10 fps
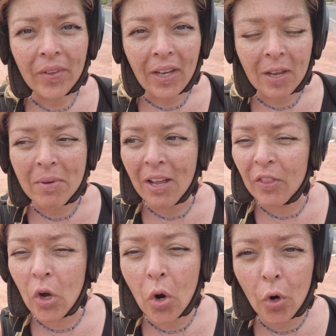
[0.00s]
I am at
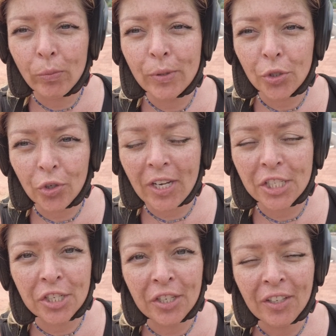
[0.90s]
the home
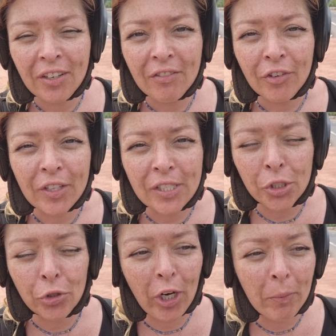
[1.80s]
stretch for
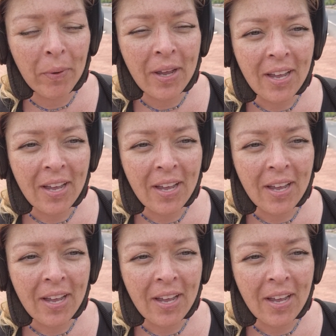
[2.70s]
this trip.